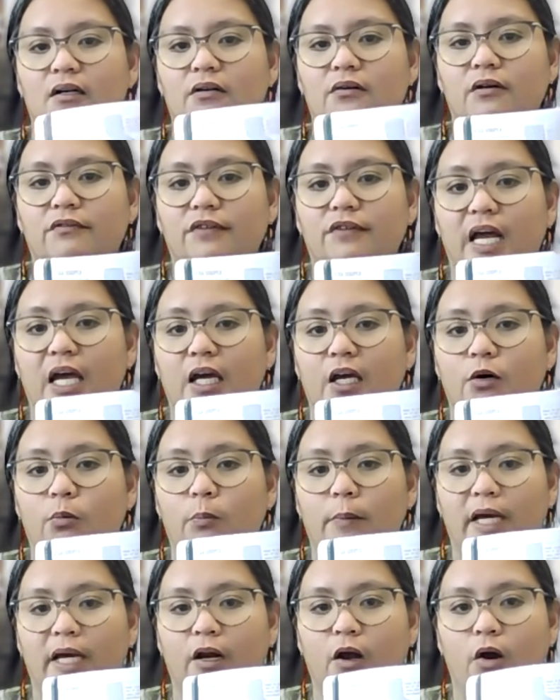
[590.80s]
You have an
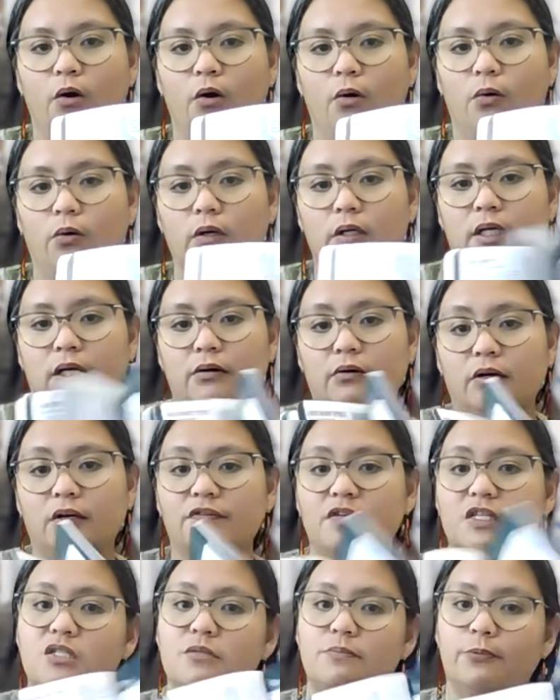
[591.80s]
Engelmann oak. Now we
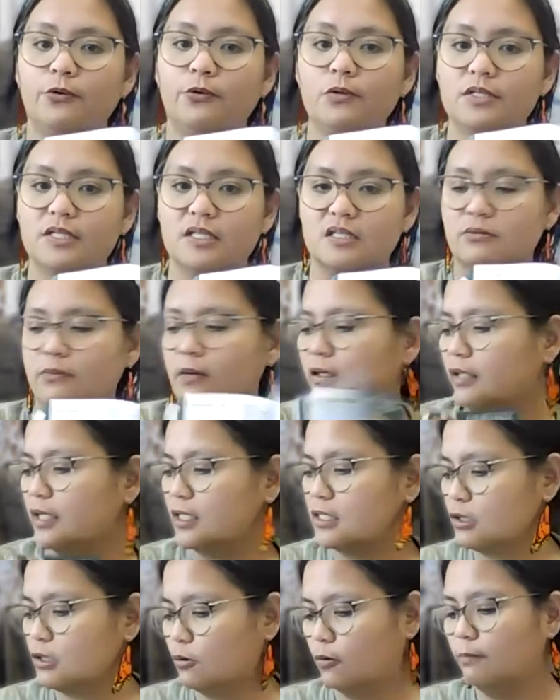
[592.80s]
have spruce as well.
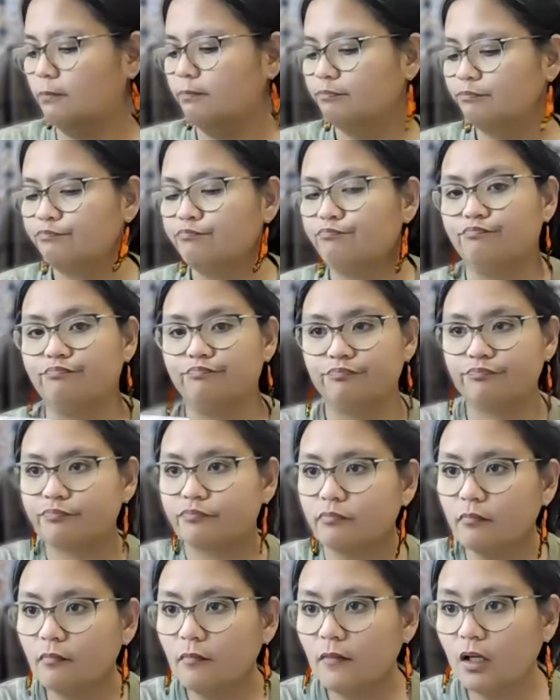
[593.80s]
That's cool.
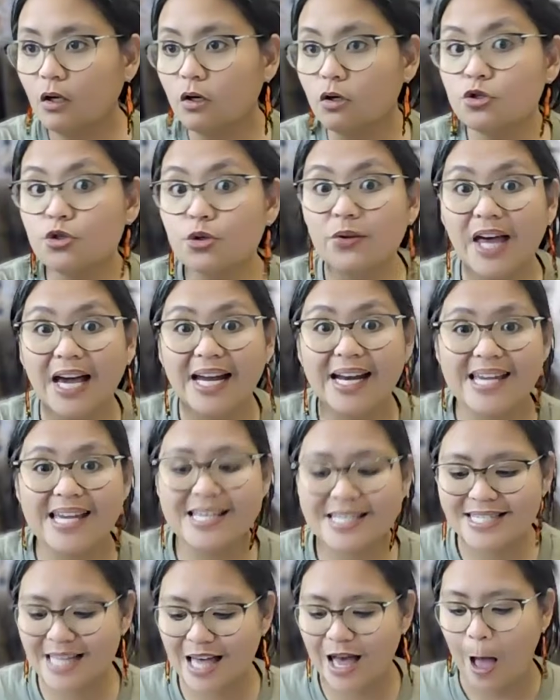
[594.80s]
So that
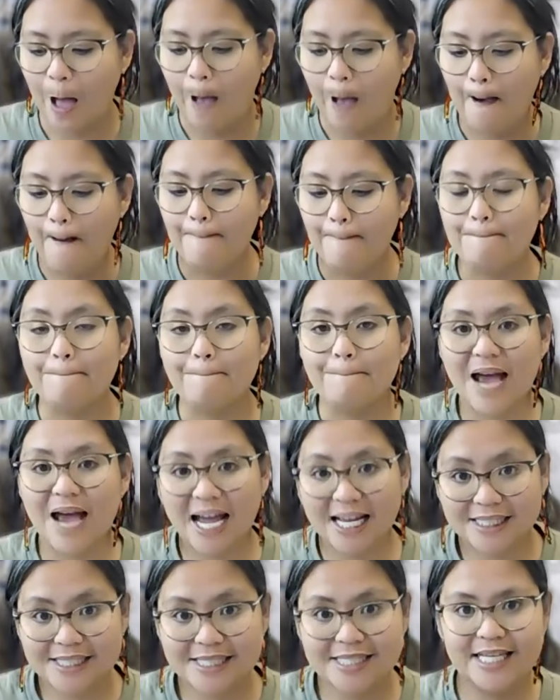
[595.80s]
is
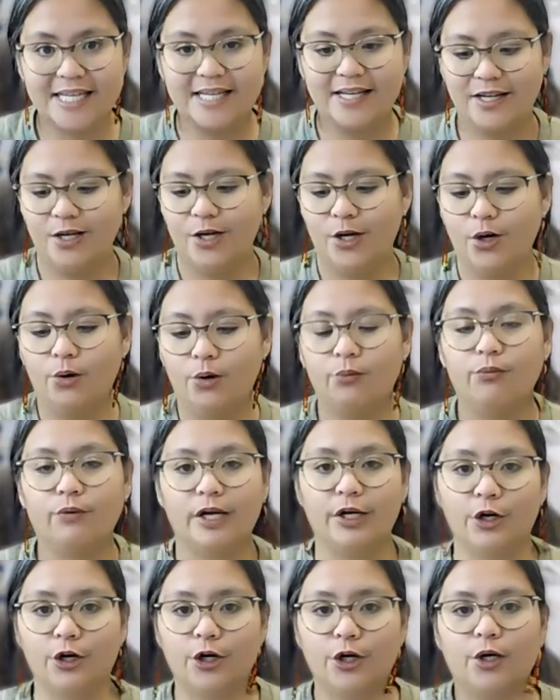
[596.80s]
Matt
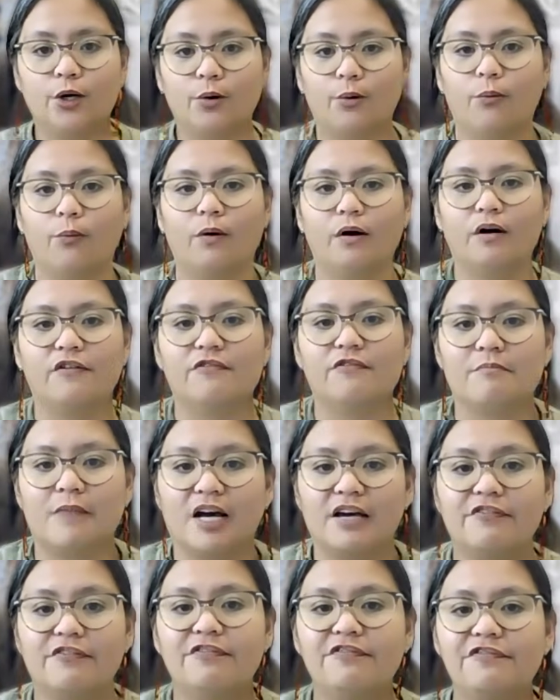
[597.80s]
Ritter, one of
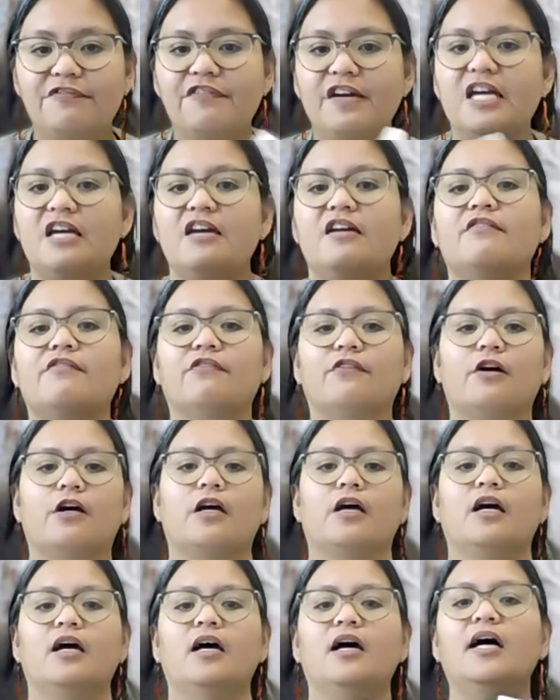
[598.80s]
my
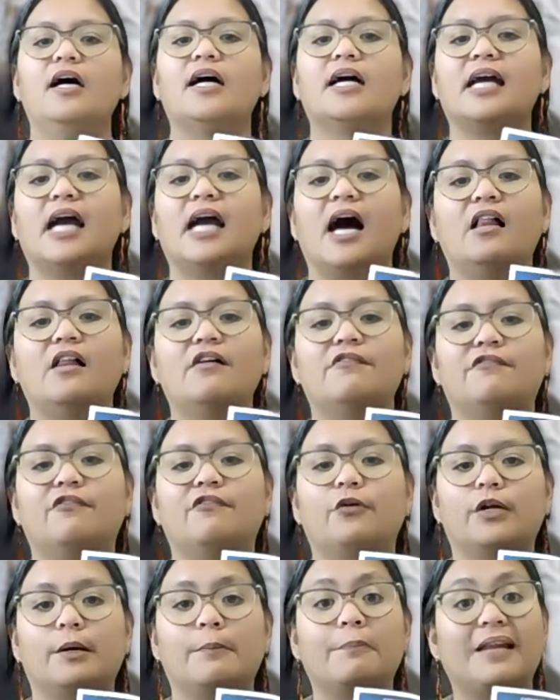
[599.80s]
favorite
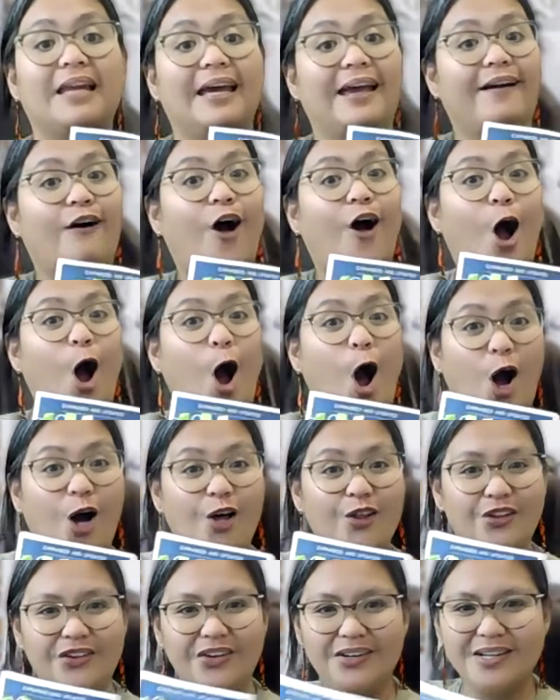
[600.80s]
California plant
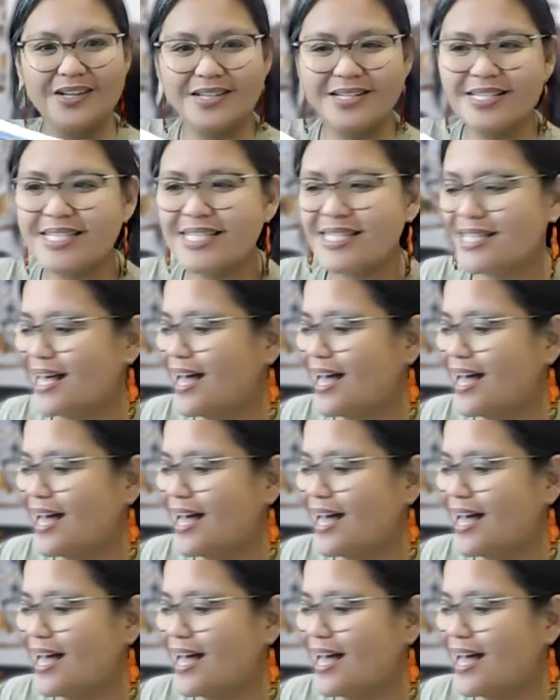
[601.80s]
authors.